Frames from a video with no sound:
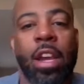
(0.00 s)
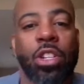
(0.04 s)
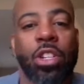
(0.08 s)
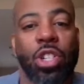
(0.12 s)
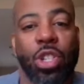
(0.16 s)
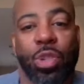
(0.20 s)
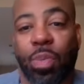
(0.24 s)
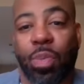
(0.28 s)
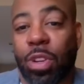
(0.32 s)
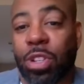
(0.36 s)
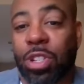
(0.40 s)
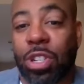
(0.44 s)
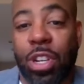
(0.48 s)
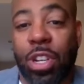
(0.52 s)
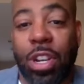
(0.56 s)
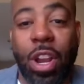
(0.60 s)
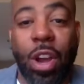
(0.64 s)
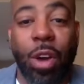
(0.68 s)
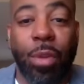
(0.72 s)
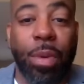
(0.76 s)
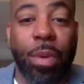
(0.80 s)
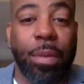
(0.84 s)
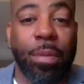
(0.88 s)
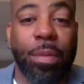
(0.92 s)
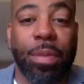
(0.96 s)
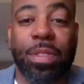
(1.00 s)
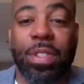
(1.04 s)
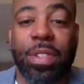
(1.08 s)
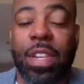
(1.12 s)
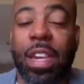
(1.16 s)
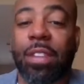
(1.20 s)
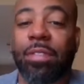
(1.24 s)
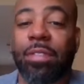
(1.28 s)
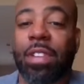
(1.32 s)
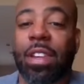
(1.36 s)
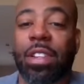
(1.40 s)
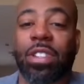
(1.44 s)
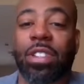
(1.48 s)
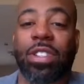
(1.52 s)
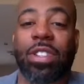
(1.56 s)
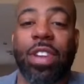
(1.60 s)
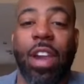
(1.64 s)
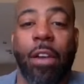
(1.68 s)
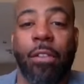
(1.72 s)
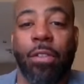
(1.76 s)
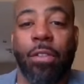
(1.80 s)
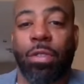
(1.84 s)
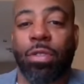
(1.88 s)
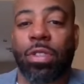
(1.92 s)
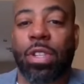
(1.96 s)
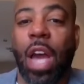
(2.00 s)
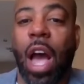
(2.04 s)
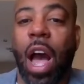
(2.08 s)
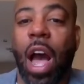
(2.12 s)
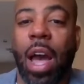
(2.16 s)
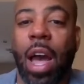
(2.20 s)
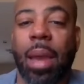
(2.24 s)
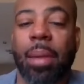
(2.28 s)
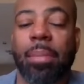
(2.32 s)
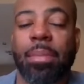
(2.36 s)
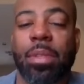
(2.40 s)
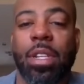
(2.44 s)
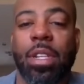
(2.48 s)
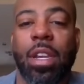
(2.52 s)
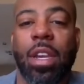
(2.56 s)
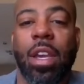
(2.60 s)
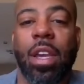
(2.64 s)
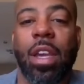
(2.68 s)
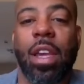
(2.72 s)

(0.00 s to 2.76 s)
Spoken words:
Just want you to know we received this several times.